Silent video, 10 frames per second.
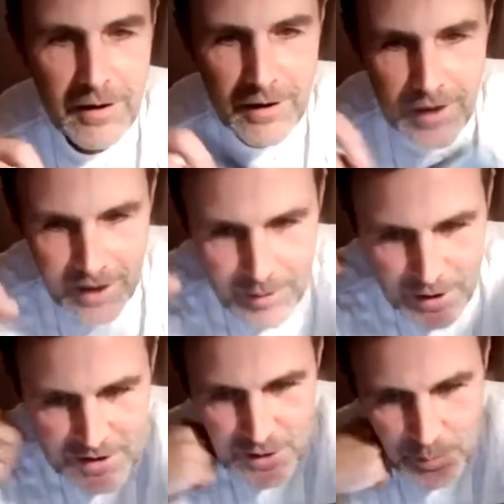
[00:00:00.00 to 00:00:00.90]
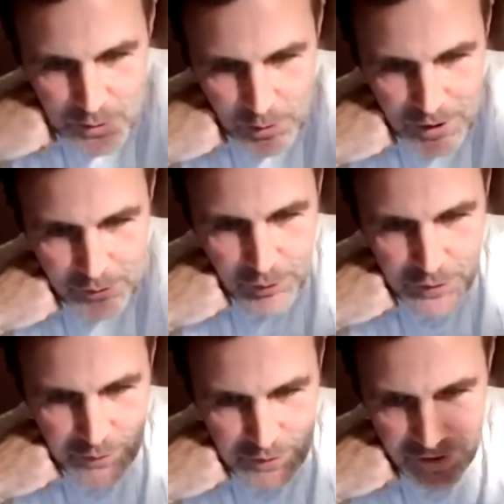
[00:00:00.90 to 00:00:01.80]
And I managed to persuade the
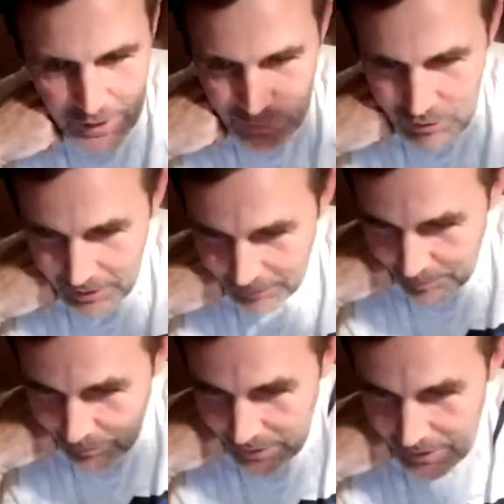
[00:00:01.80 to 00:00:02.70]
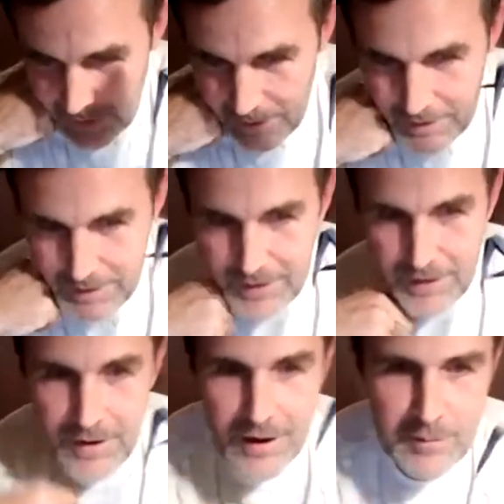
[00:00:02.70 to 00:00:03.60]
philosophers that was right.
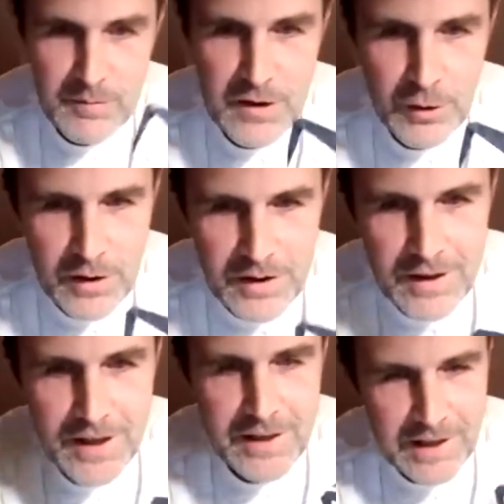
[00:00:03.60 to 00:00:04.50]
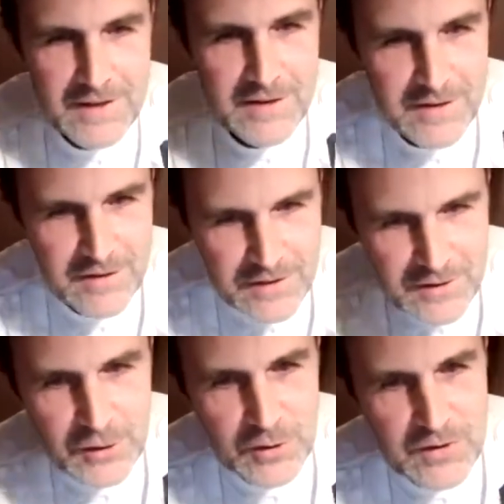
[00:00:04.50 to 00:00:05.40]
So it let us
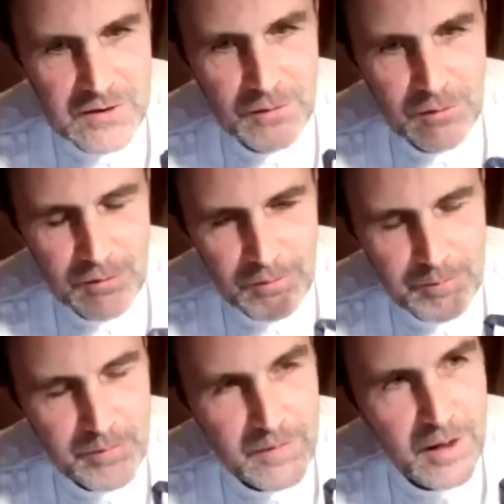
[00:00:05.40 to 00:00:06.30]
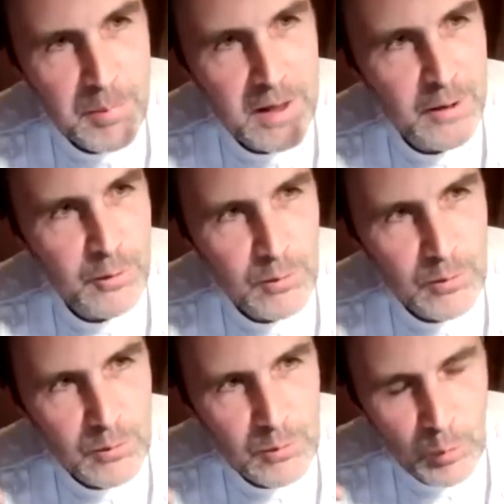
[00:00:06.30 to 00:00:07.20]
discuss about
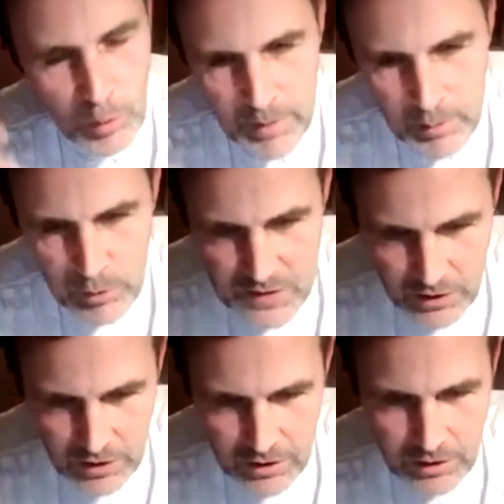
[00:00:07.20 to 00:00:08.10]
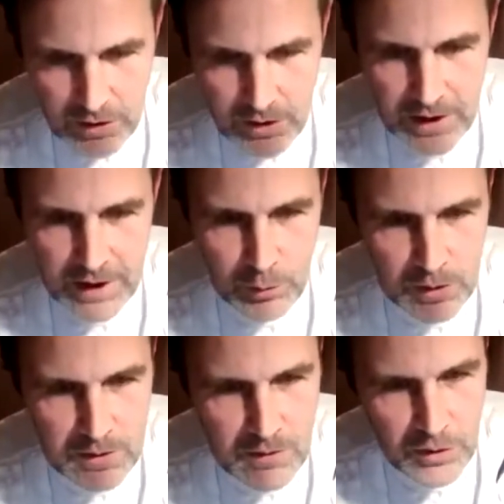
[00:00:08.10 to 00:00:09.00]
what memories are and how
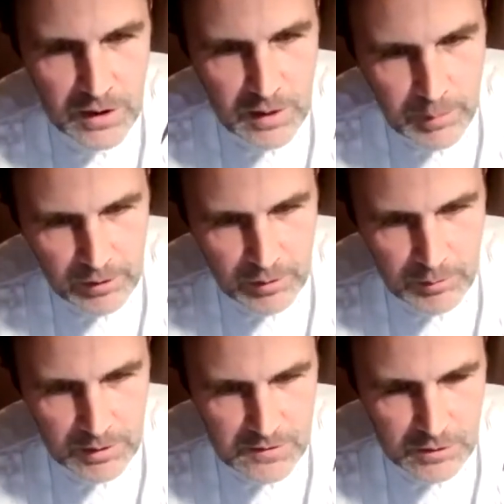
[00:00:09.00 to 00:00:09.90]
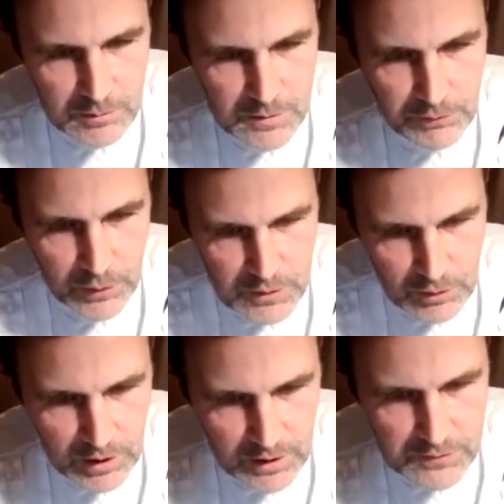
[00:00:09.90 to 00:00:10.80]
we think about them in terms of
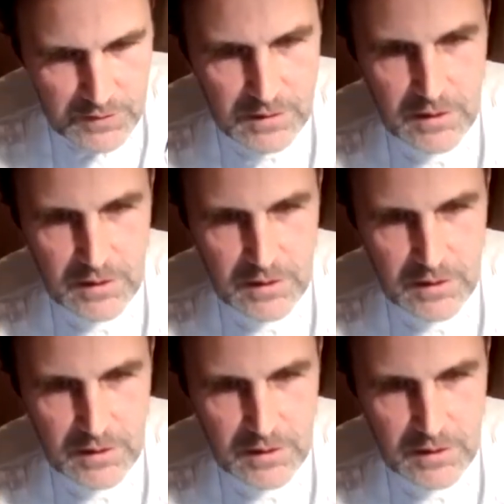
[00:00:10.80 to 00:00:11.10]
photographs.